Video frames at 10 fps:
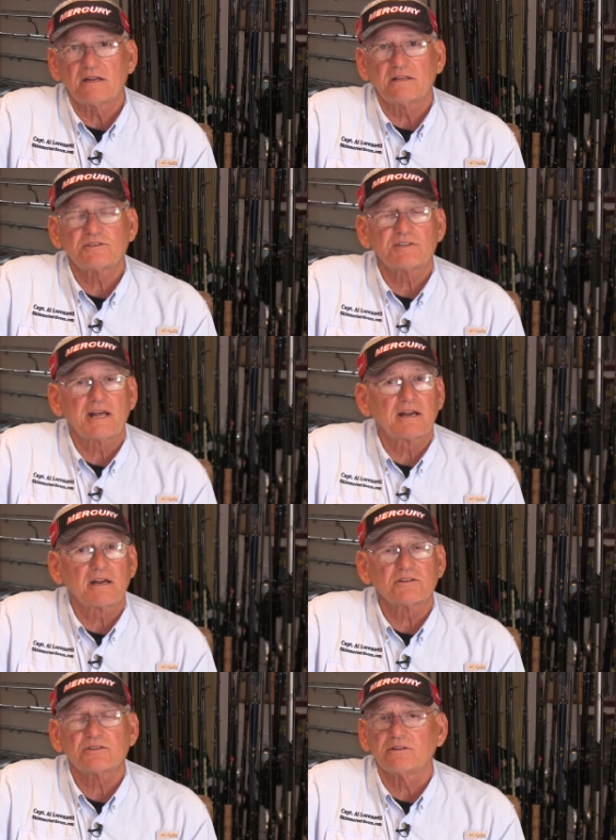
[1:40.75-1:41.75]
And then
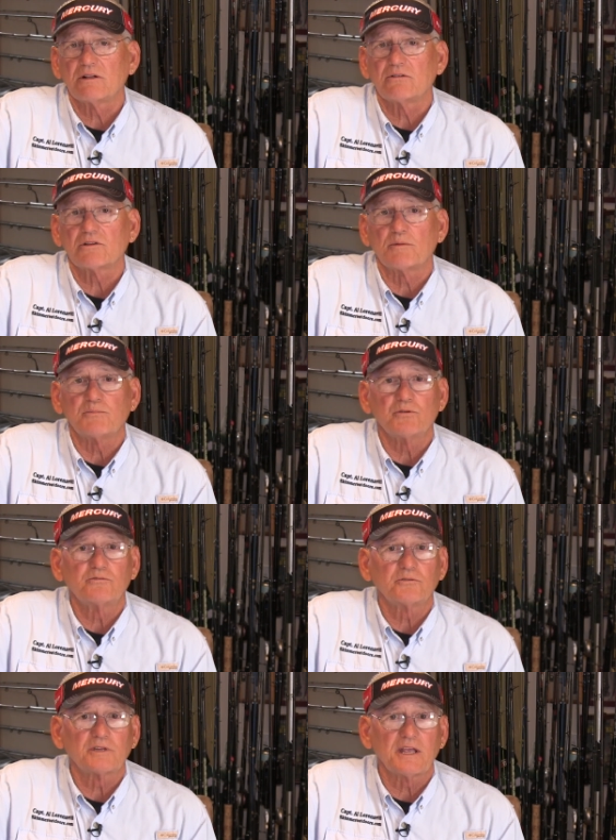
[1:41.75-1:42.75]
Saturday and Sunday look like
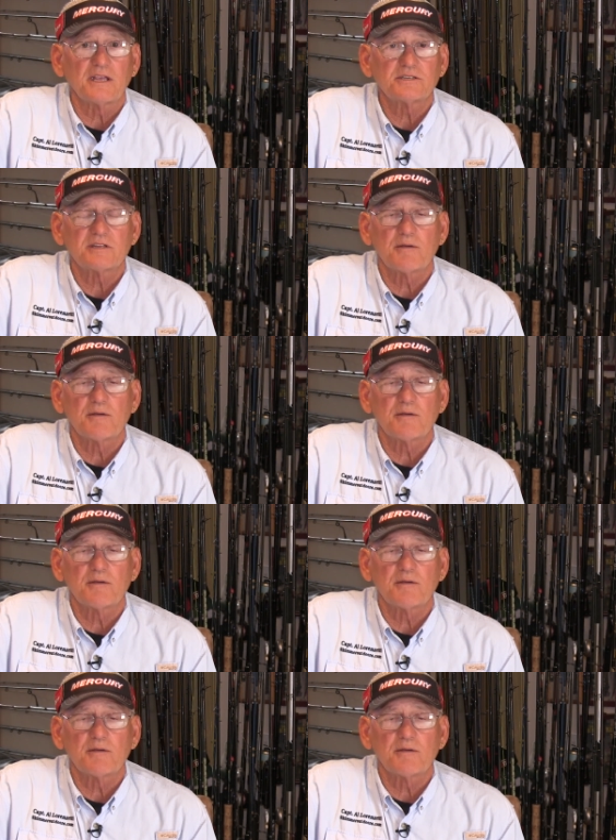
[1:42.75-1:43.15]
beautiful days,